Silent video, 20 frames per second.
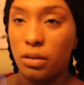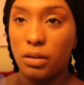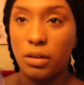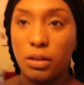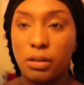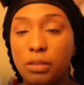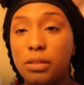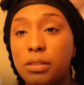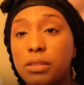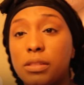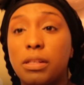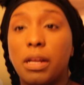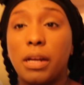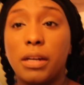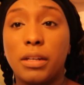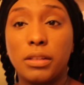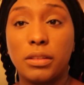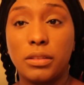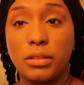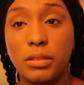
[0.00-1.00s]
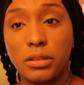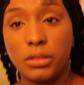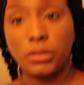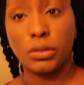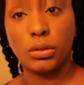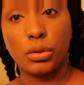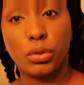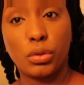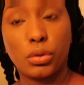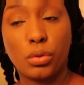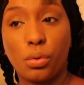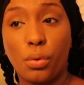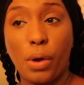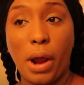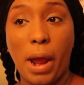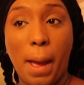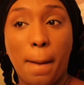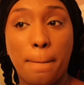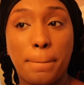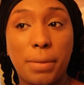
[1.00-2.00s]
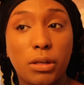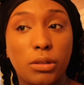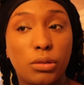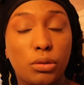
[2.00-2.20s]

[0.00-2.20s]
And this lighting is crap